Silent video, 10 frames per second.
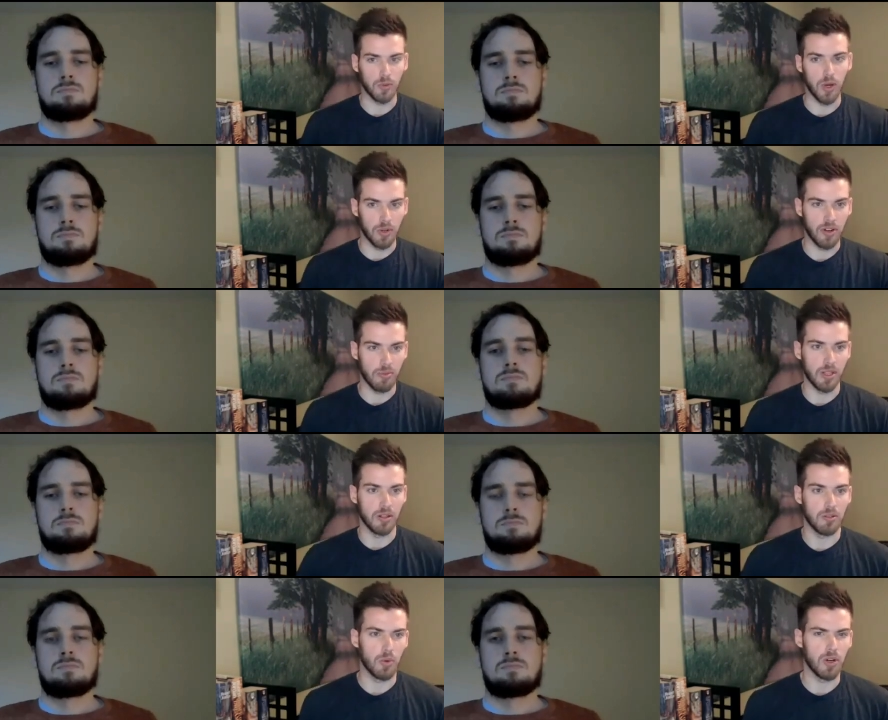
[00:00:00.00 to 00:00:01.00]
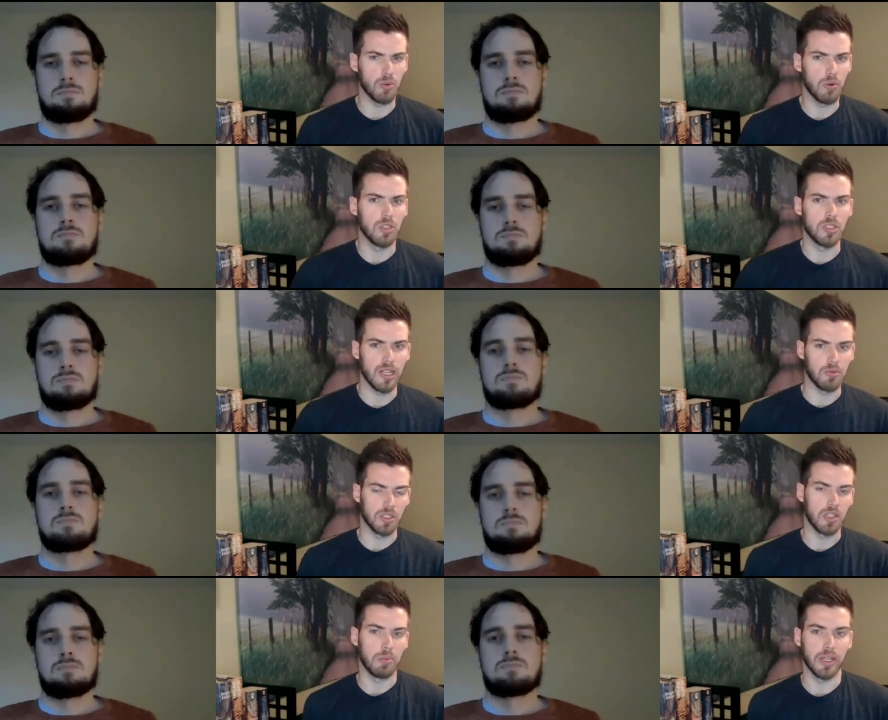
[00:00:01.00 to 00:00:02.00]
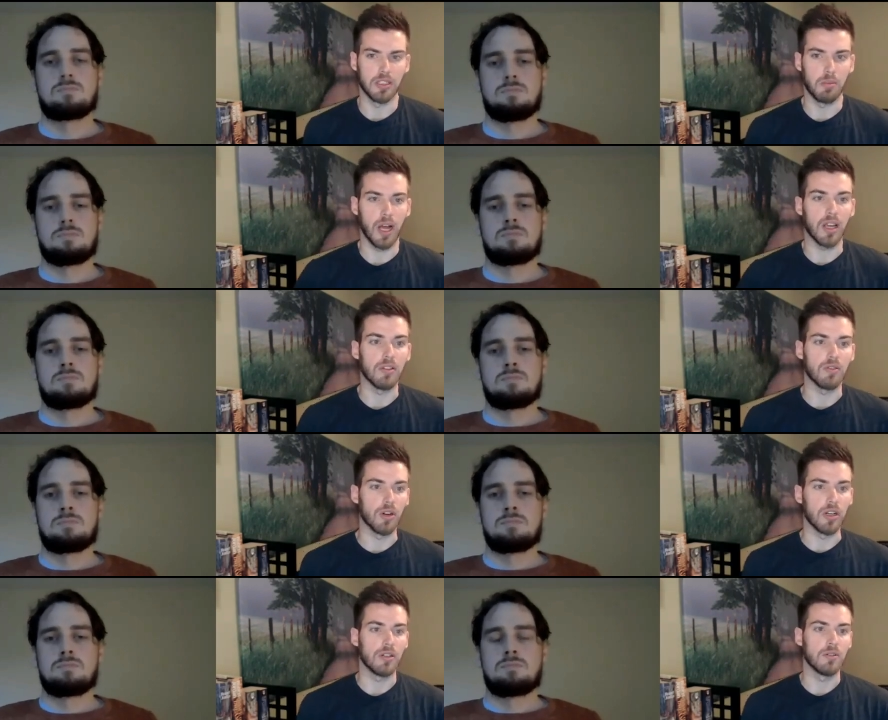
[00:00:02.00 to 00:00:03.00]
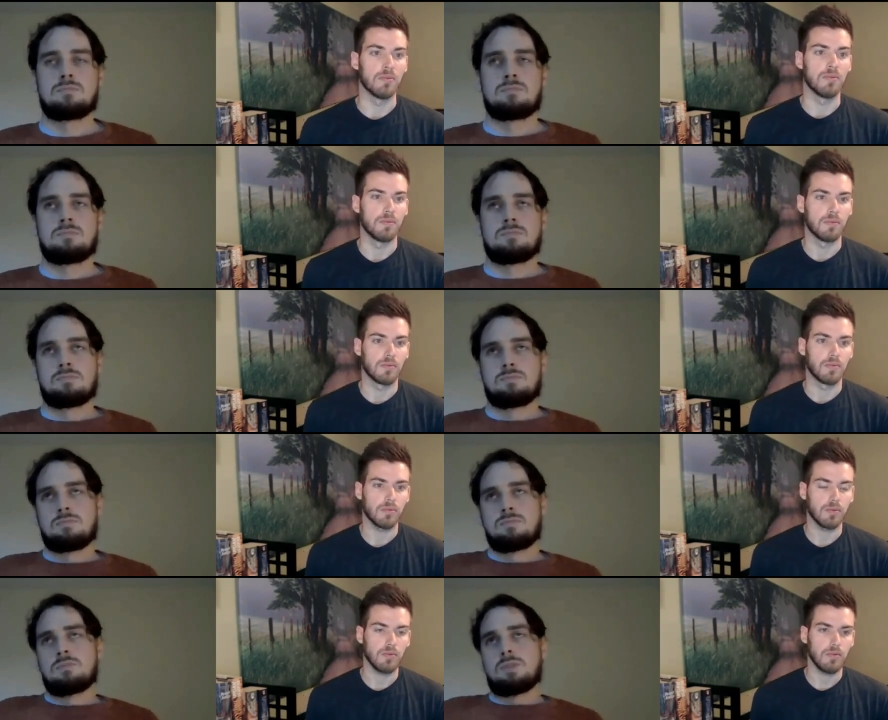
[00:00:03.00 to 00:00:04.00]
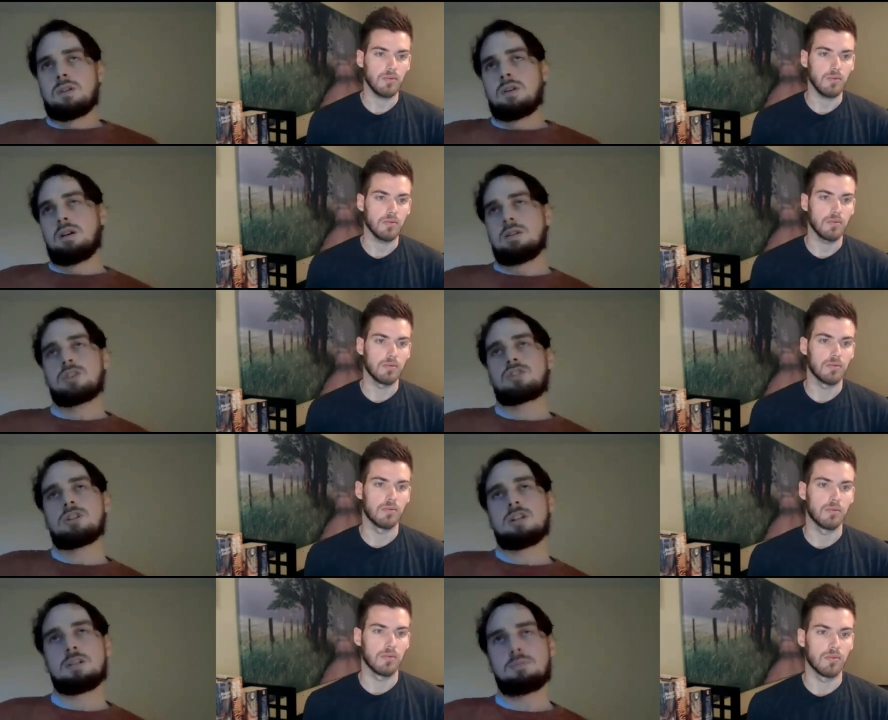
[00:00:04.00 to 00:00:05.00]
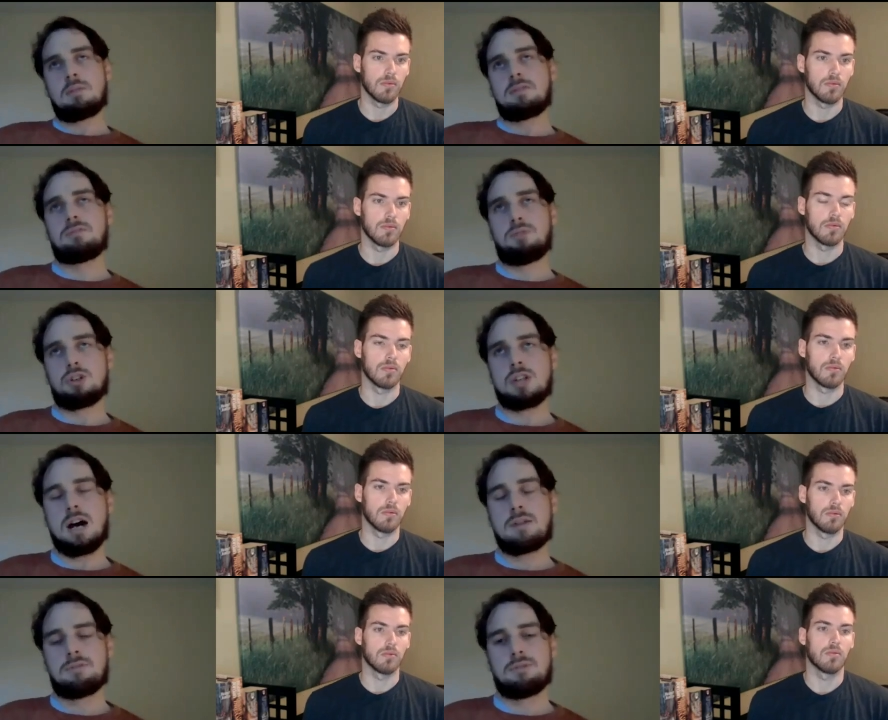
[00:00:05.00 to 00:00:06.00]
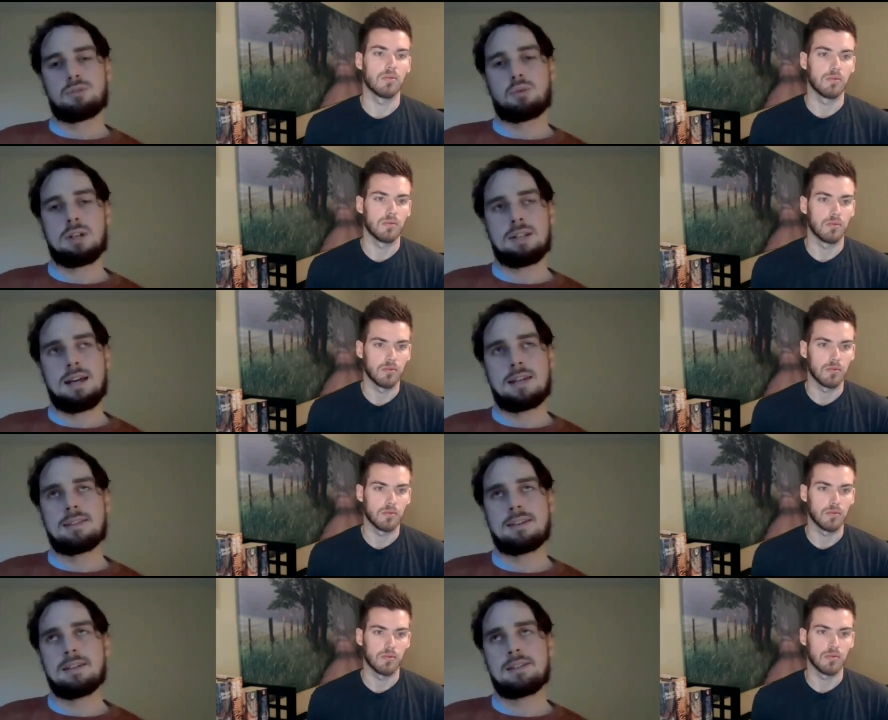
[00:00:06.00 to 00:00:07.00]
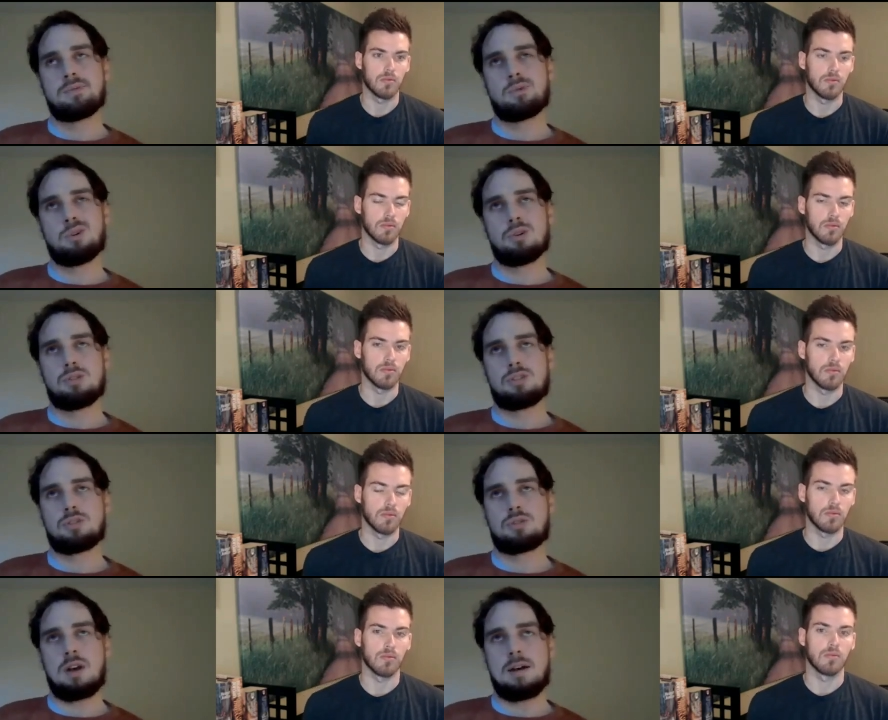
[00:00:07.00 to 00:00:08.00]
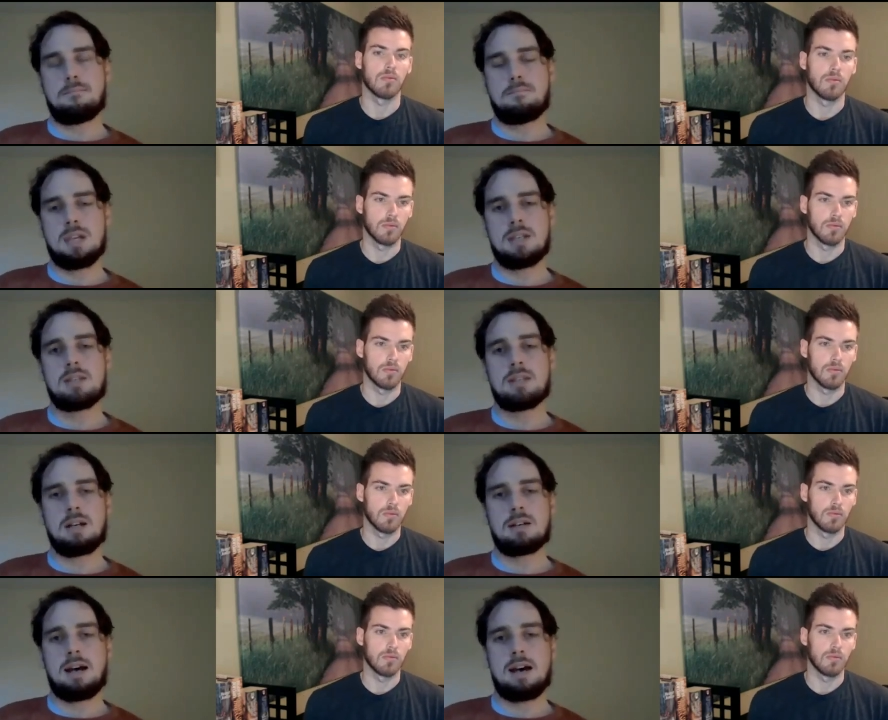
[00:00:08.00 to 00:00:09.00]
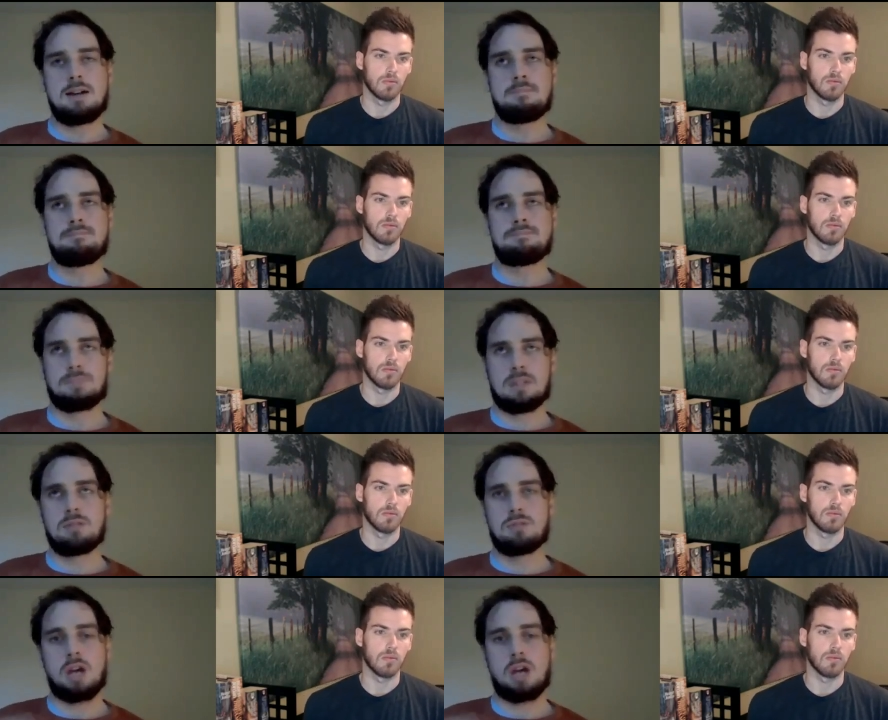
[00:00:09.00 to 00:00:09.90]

Speaker 1: What would have been what do you, what would you say was the biggest bucket for you?
Speaker 2: Initially, probably the first half of 2019 was me. Um, it was